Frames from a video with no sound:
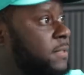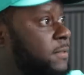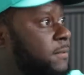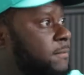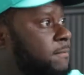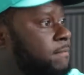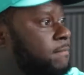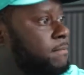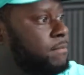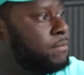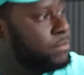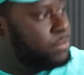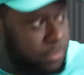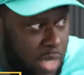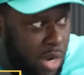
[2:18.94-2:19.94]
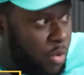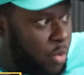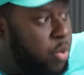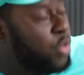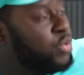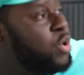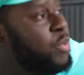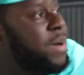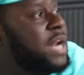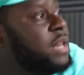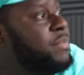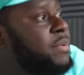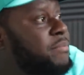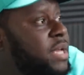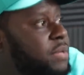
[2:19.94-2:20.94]
Listen, bro. You're I'm nobody
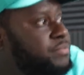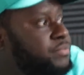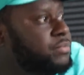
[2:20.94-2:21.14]
but me. You're not